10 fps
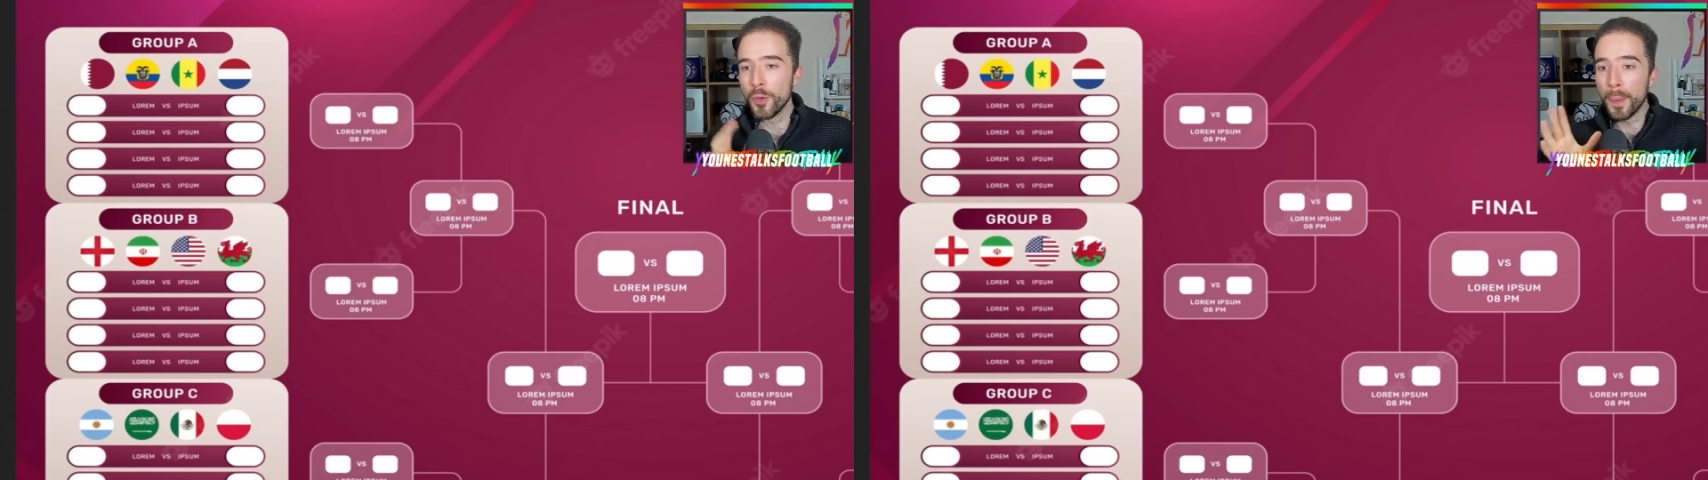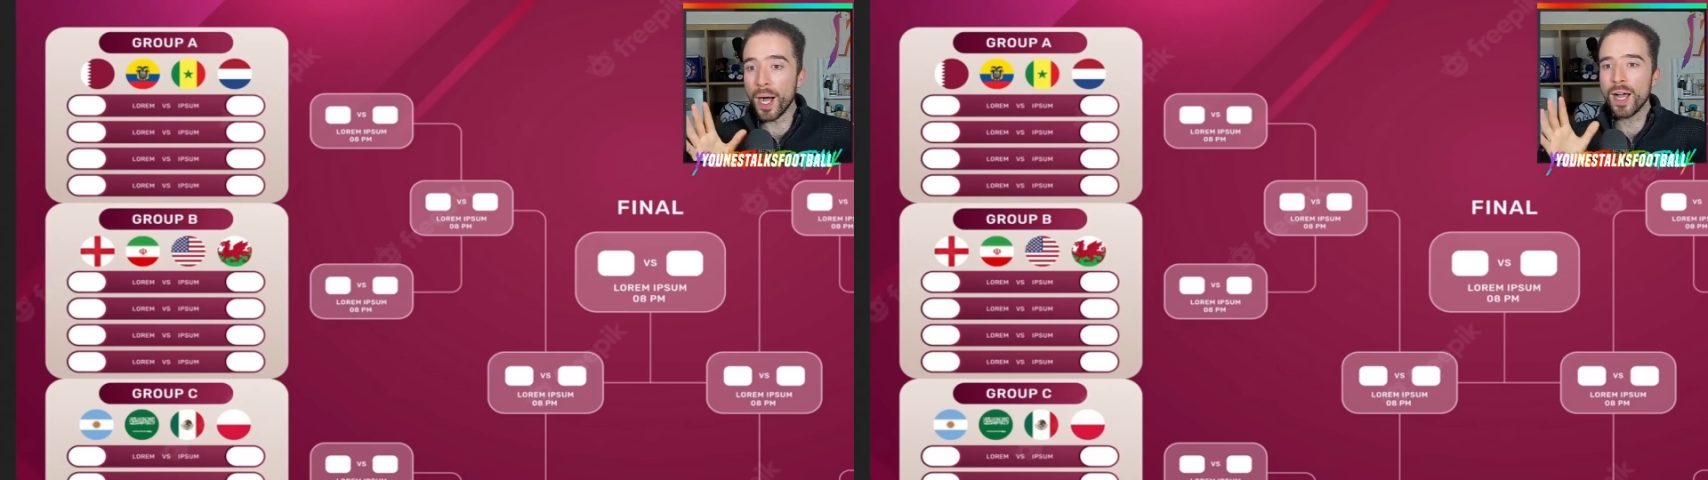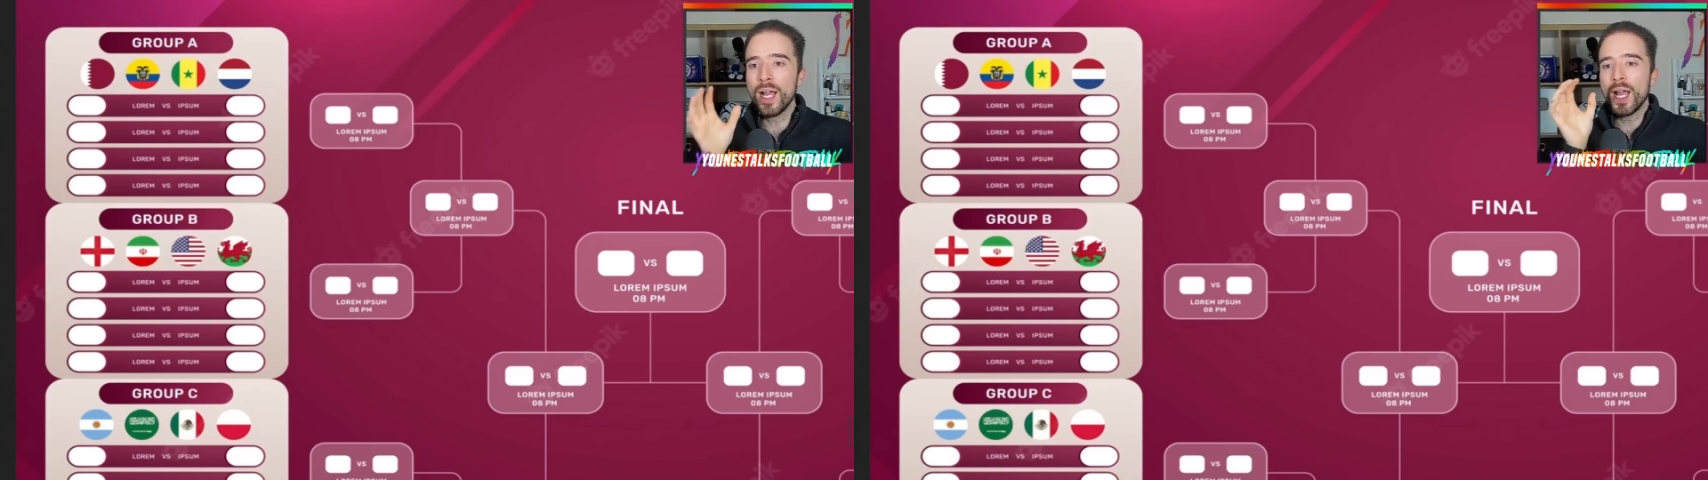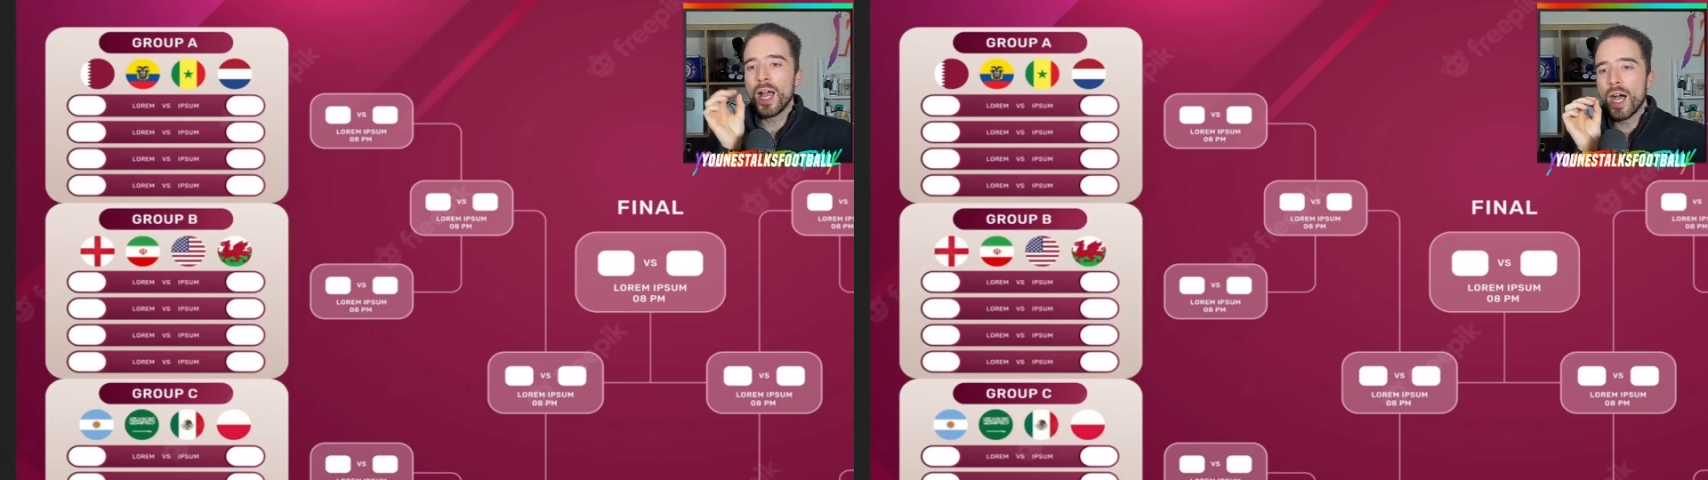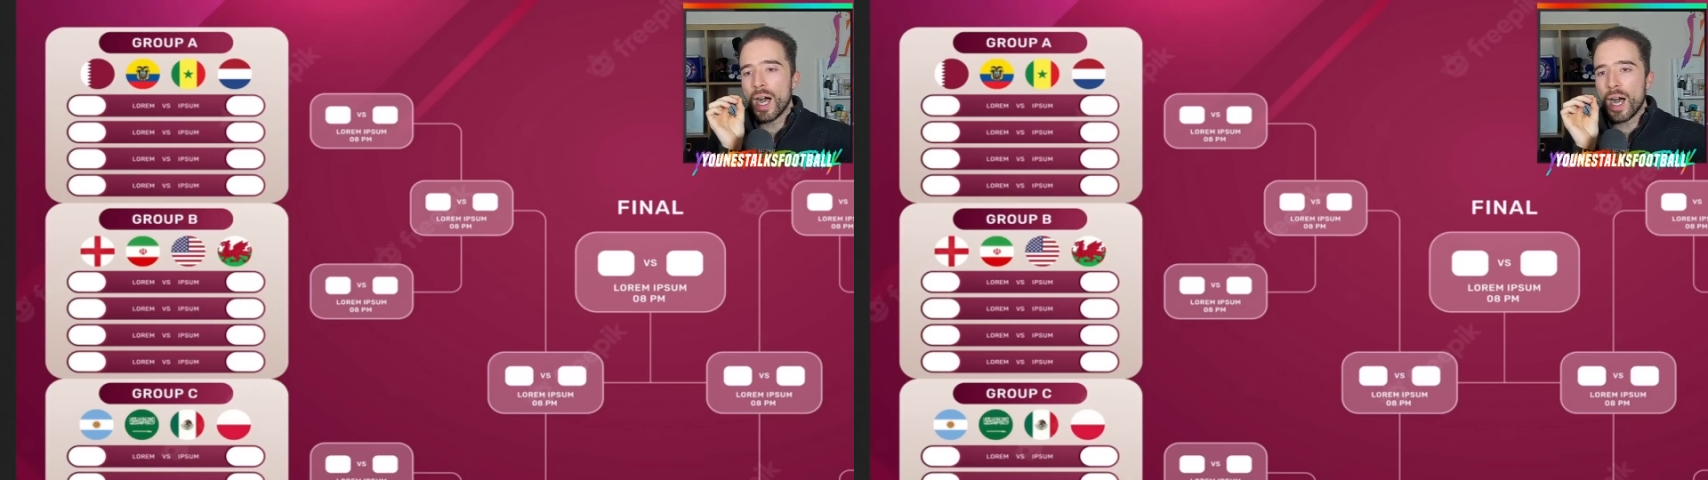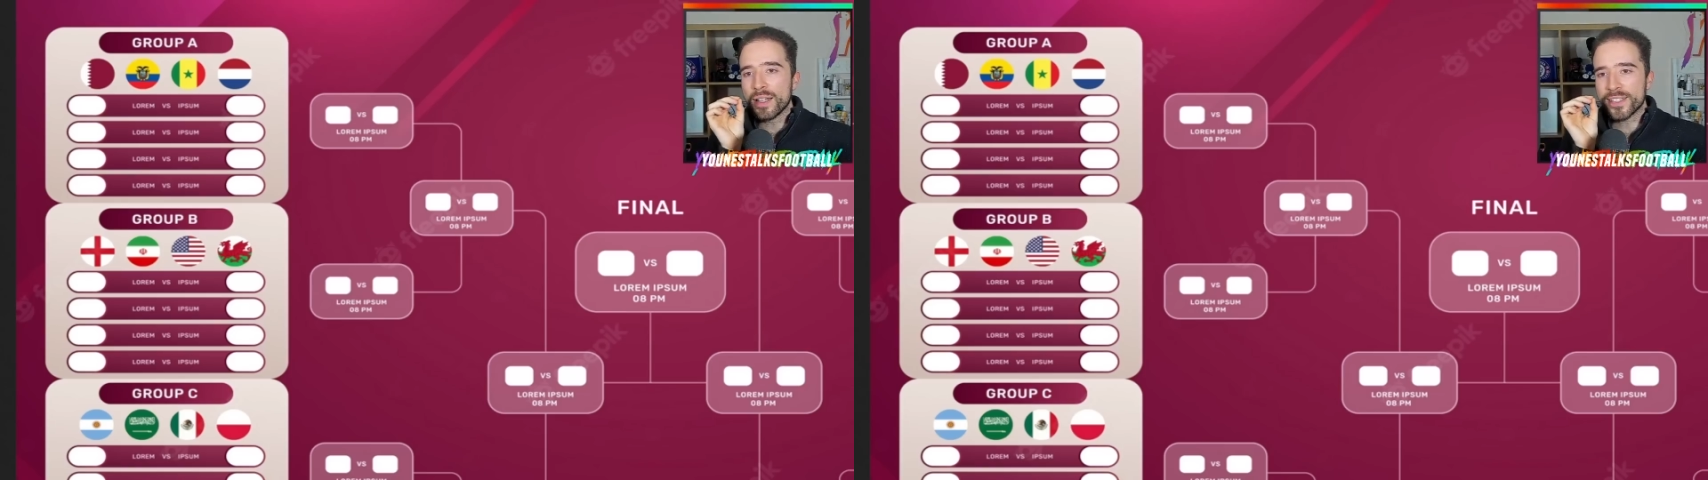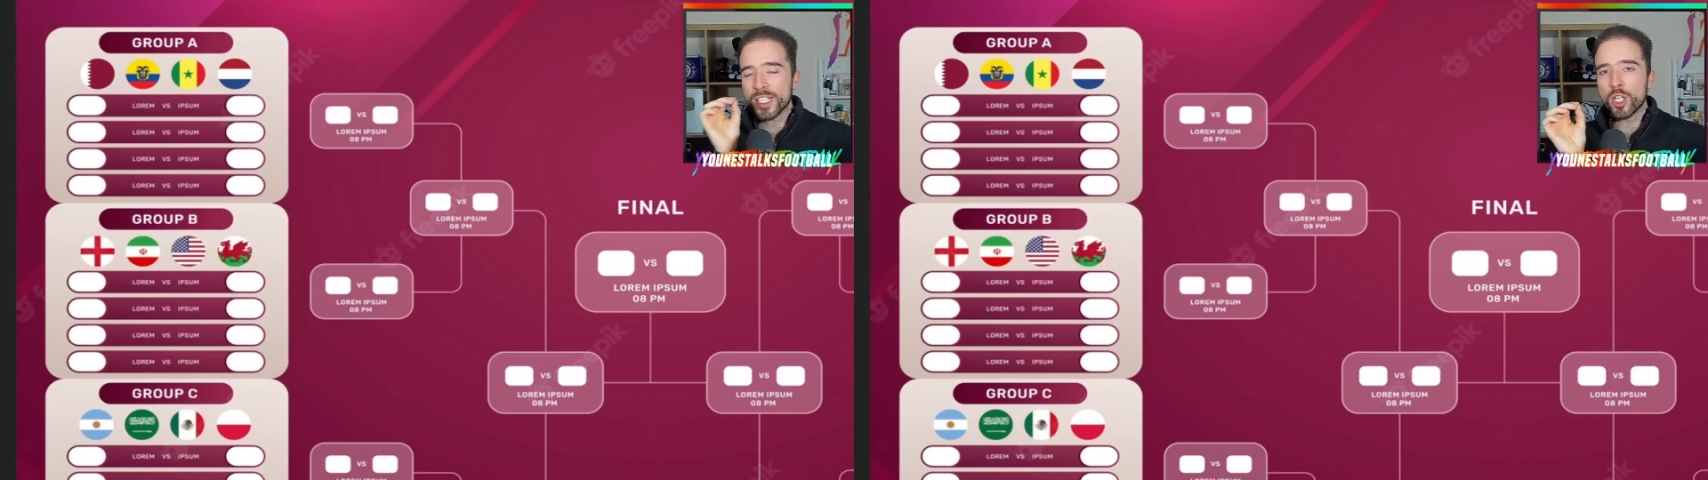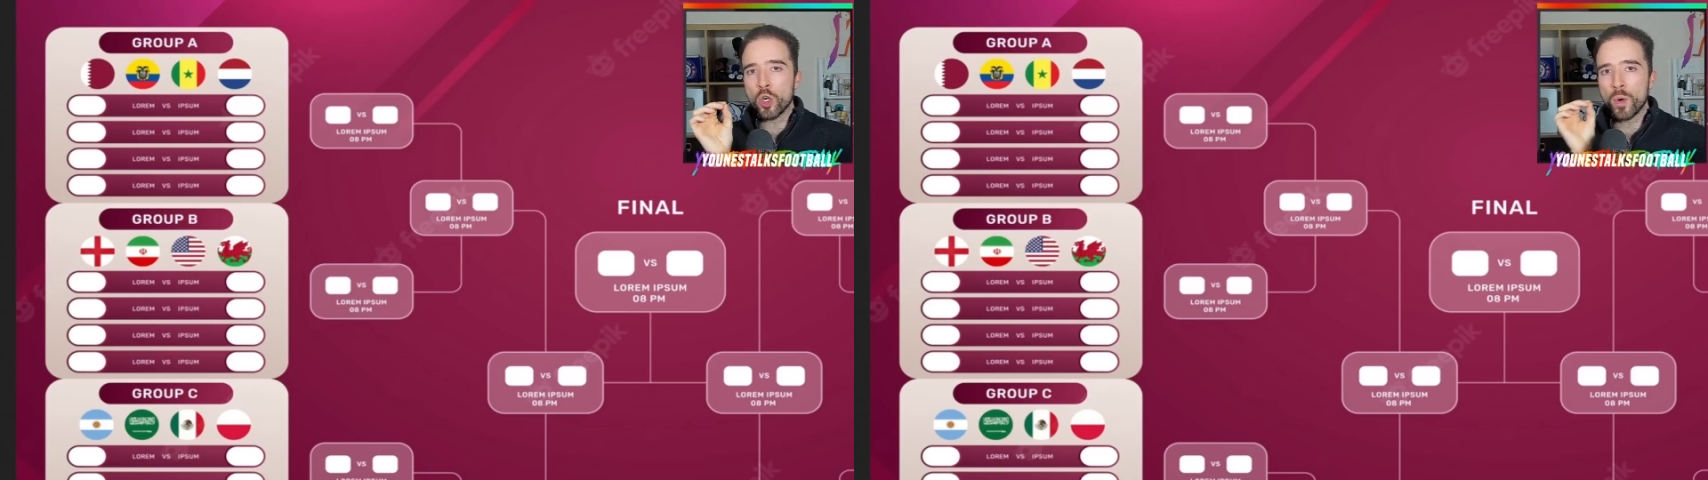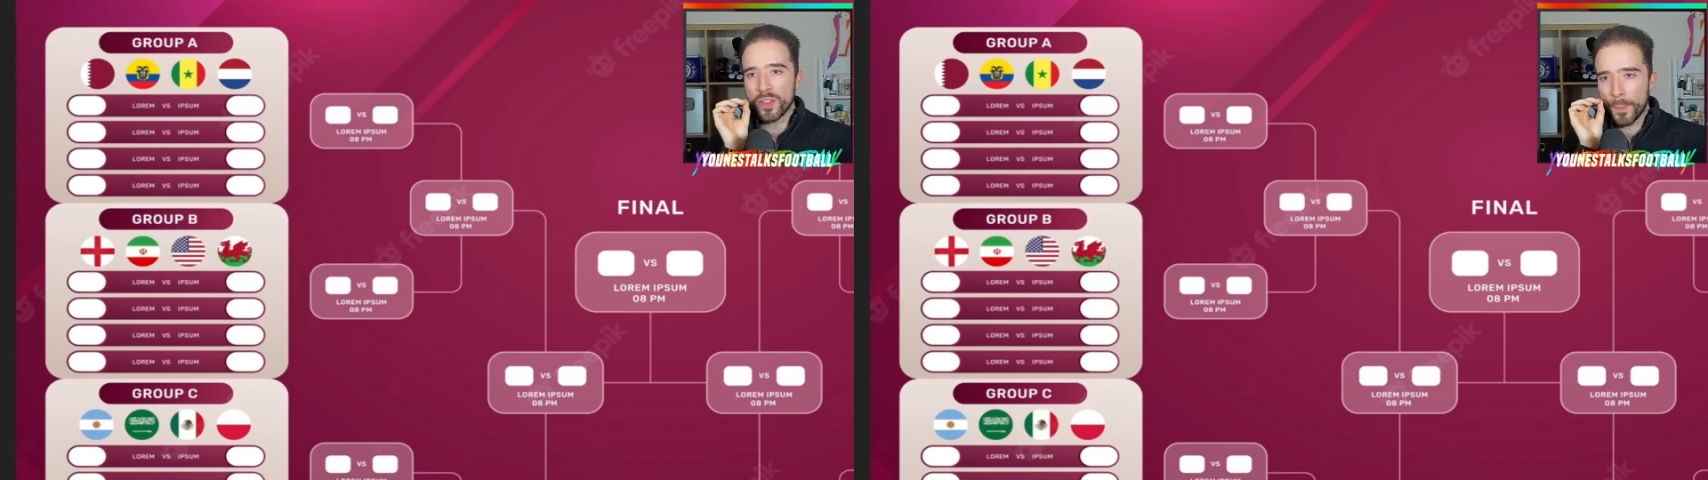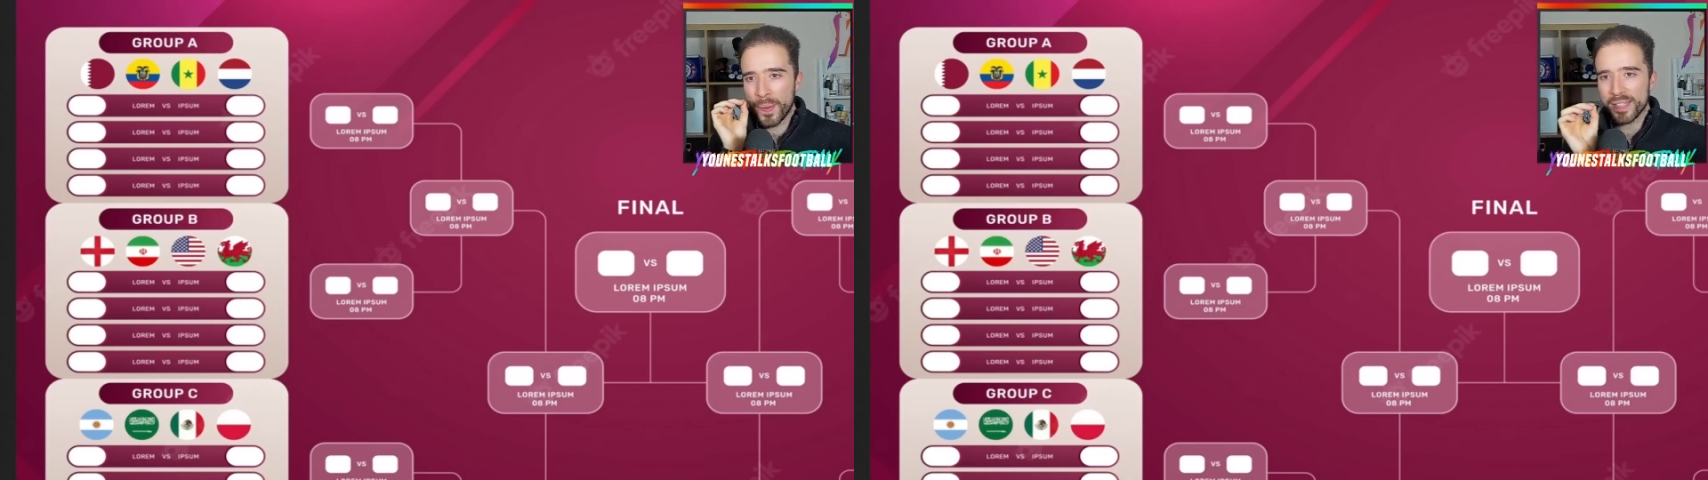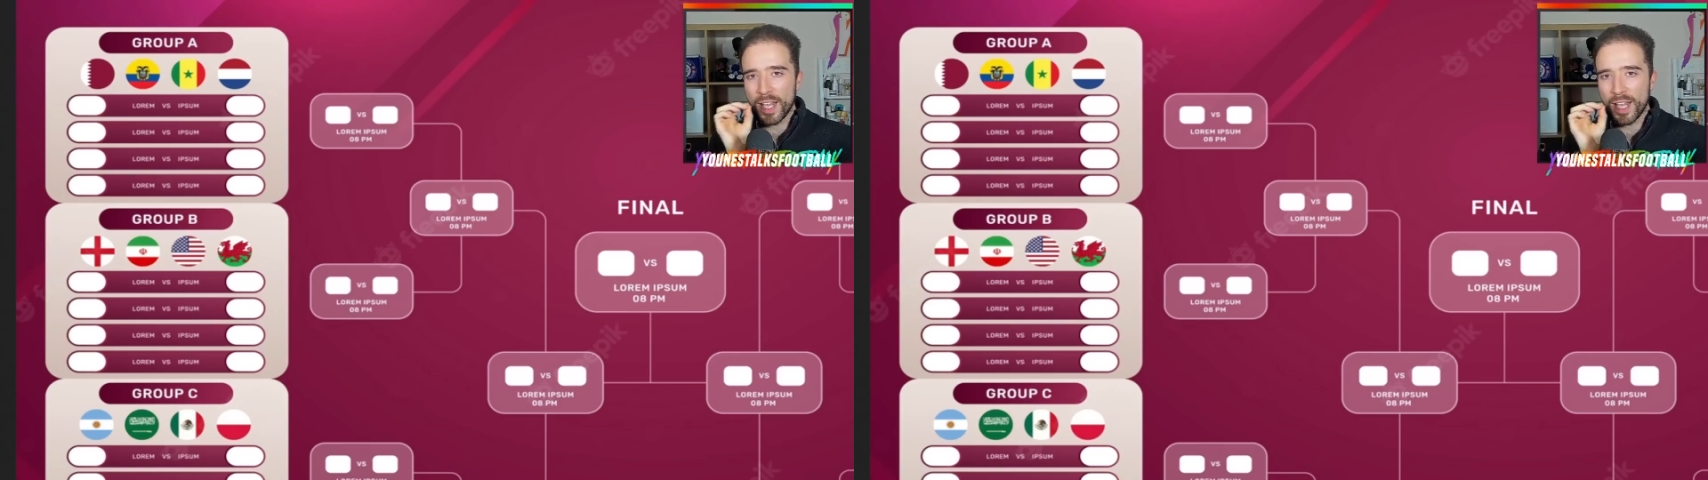But Senegal are the best